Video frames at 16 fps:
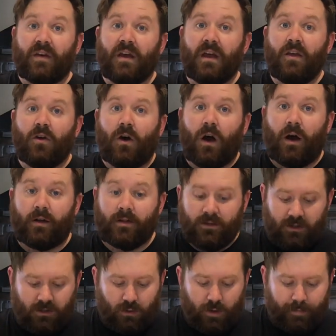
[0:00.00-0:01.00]
get your
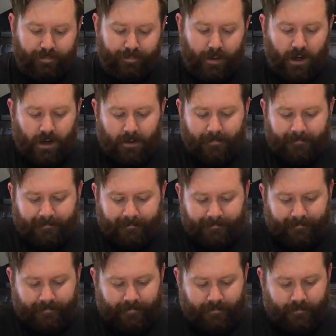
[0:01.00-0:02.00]
unsalted butter
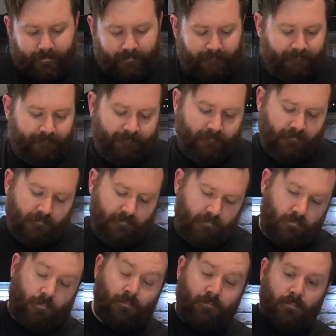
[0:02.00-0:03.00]

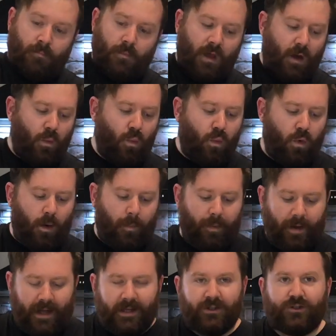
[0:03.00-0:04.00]
and whop
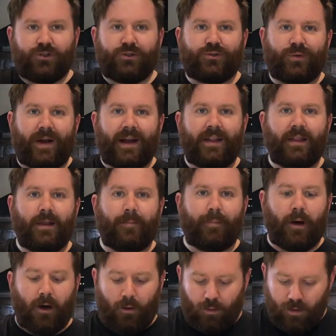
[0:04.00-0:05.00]
it straight in the
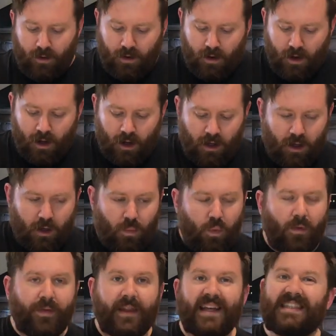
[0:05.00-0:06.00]
bowl. You
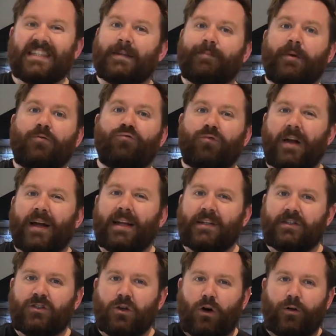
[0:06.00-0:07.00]
want this to be really
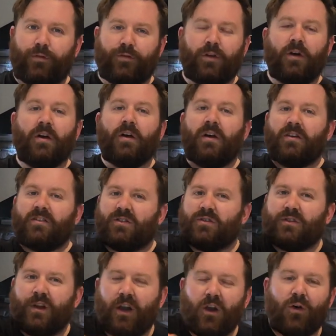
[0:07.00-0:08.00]
soft, so it's
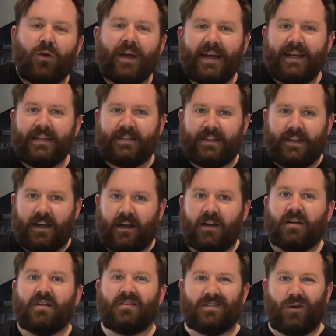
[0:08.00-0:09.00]
a lot easier
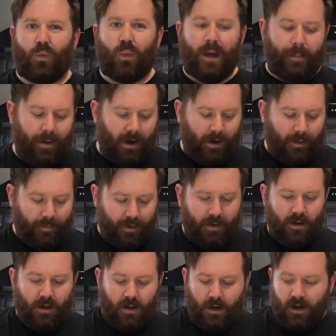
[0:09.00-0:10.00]
to whip up.
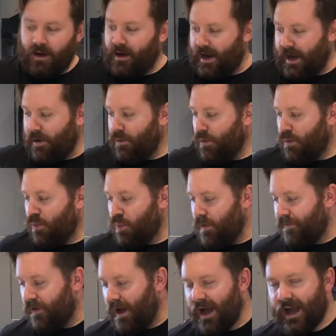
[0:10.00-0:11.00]
Now, with
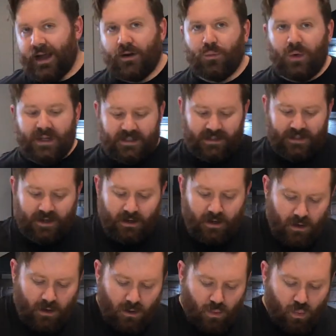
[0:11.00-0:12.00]
your hand whisk,
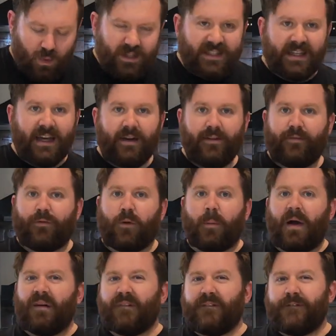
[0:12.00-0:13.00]
whisk it for
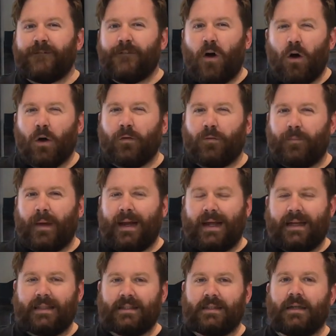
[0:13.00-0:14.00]
about 5
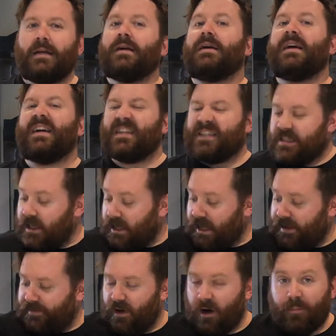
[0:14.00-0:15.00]
minutes. It's going to
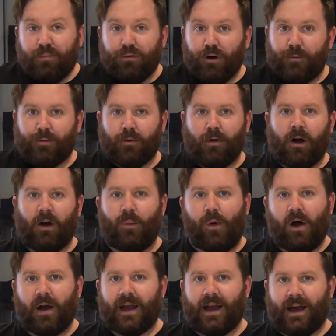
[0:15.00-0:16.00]
give you a proper arm
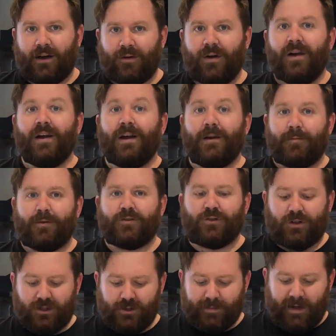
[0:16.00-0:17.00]
workout, but
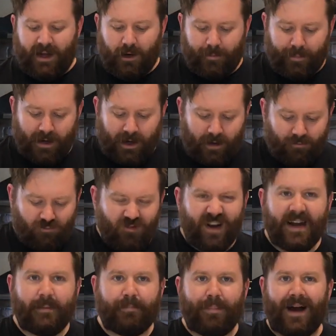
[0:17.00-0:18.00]
trust me, it will become
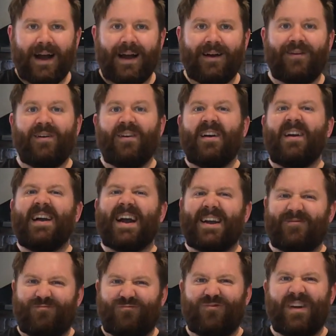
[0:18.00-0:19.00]
really pale
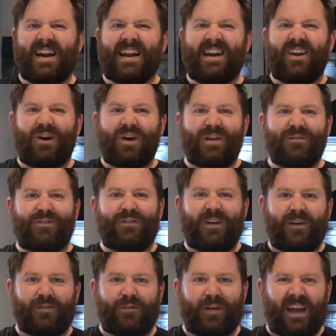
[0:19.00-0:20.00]
and really light and
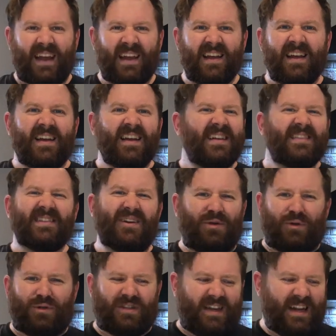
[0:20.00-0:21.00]
fluffy. Don't
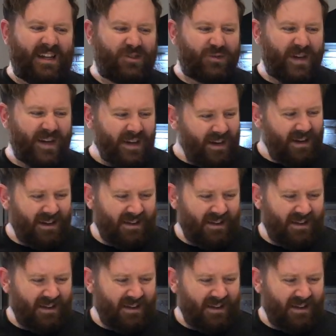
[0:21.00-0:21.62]
use electric,